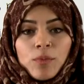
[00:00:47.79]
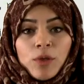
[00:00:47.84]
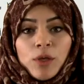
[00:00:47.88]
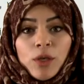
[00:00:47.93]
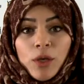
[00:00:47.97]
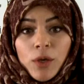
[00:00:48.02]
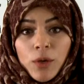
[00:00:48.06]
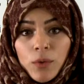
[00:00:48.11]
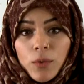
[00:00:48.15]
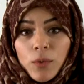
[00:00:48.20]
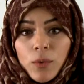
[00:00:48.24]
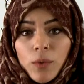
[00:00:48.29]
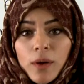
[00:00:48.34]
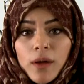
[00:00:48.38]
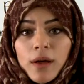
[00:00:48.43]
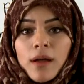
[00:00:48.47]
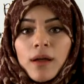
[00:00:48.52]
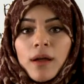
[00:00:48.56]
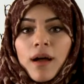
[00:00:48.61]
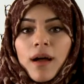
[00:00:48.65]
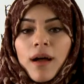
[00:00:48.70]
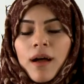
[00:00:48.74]
you
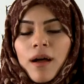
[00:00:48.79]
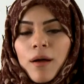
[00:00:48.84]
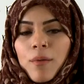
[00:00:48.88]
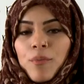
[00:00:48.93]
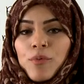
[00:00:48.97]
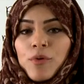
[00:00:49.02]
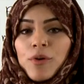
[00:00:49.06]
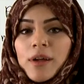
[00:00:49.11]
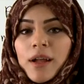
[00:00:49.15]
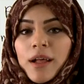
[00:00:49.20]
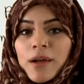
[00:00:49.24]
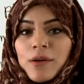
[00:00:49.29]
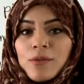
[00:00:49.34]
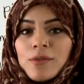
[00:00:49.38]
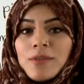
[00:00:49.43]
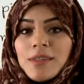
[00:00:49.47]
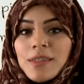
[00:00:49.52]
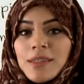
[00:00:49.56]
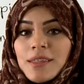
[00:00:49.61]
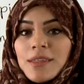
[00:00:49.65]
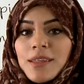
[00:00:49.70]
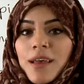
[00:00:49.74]
uh,
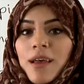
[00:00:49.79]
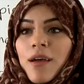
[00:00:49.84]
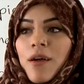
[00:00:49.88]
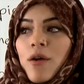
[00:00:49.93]
pronounce